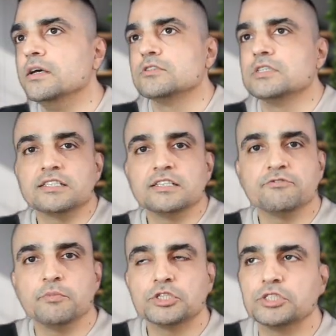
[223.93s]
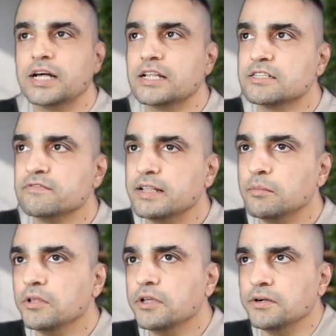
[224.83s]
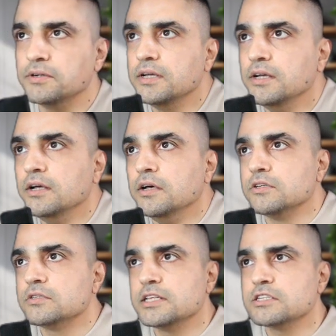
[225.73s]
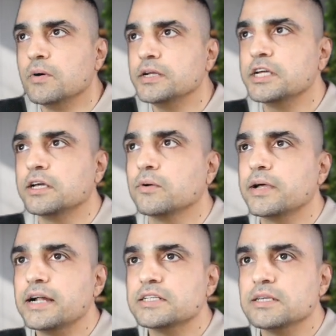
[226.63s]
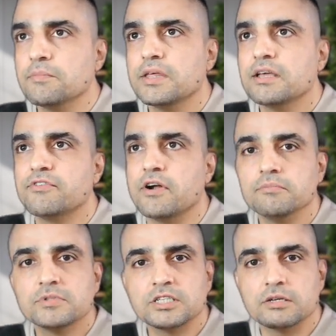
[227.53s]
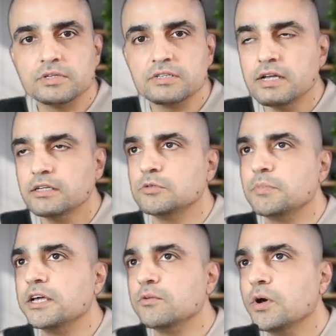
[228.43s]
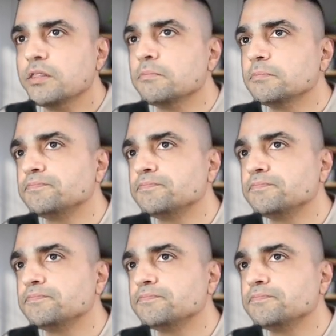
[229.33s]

So that's the information that is available here. So let's go and take a look at something from Series A to begin with.